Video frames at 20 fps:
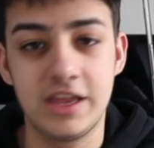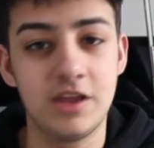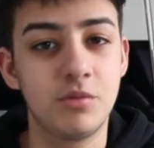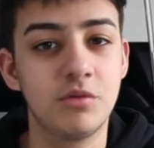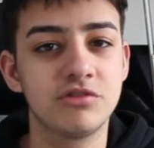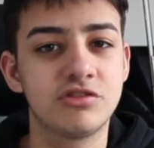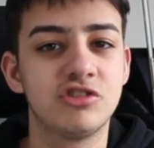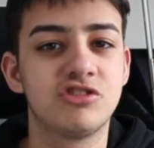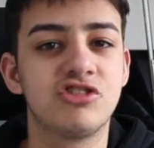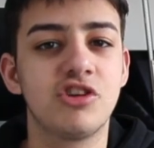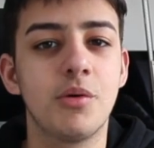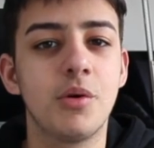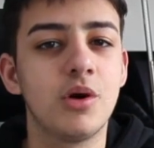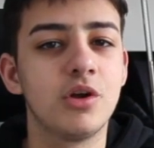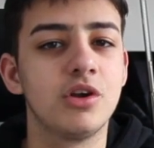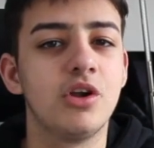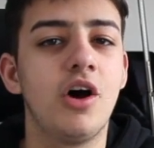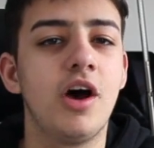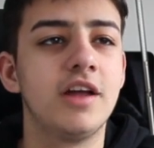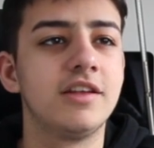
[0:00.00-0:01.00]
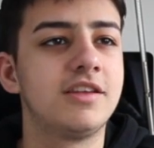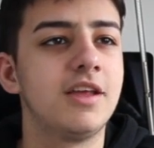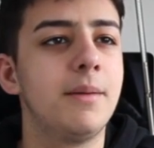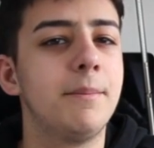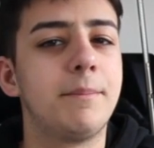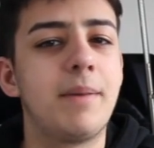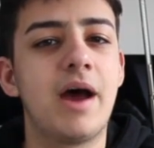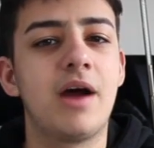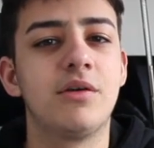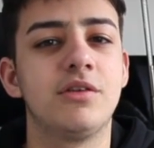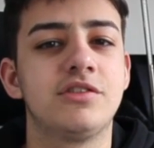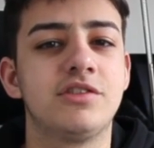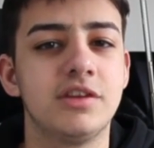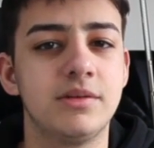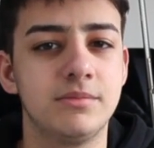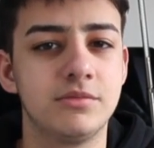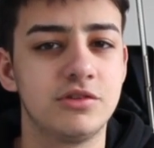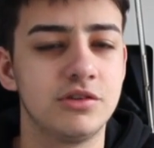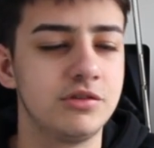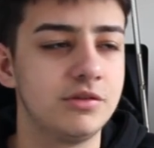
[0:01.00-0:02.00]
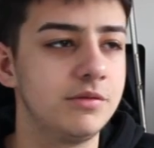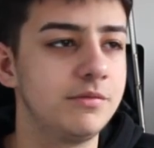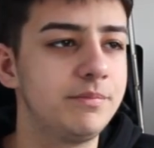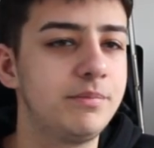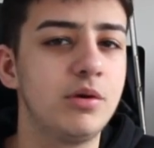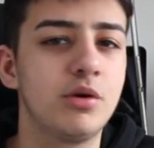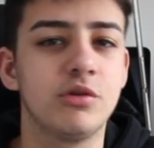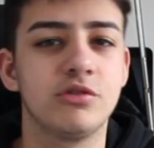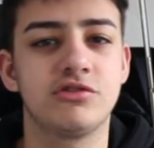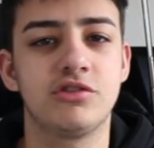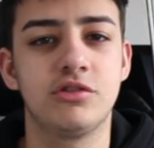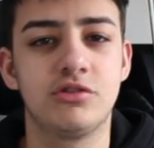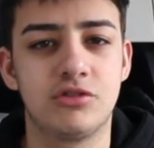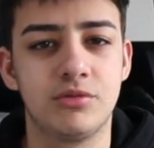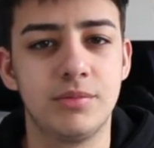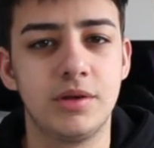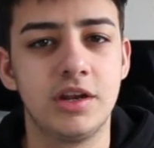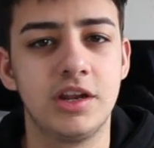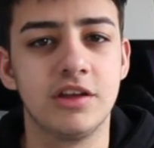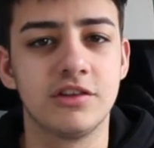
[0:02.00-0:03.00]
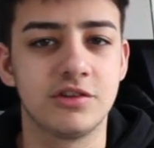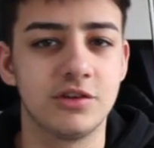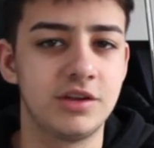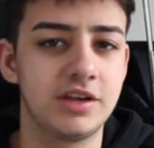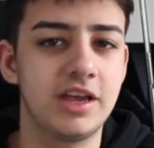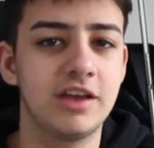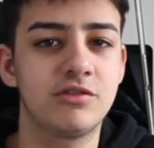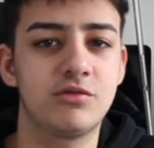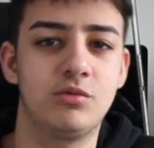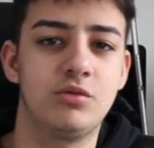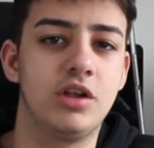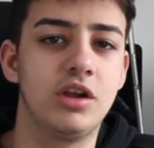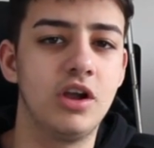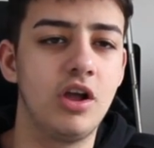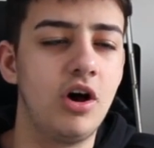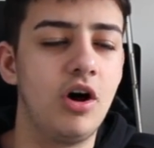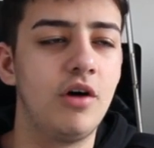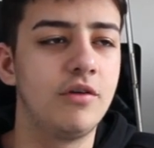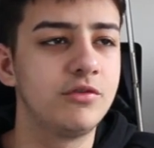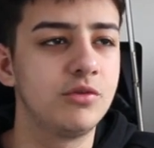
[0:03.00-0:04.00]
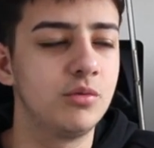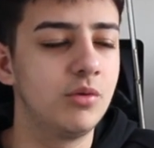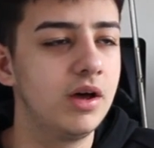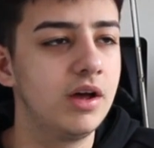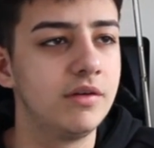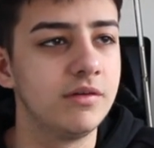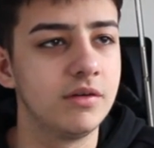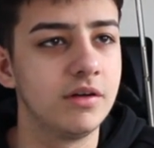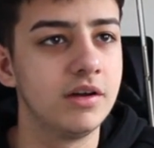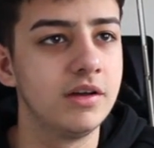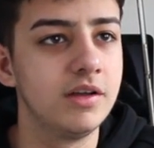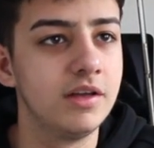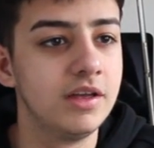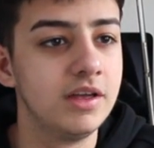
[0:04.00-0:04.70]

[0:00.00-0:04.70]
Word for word: He wants to show it online to embarrass him, to put on social media so he gets all the laughs or whatever.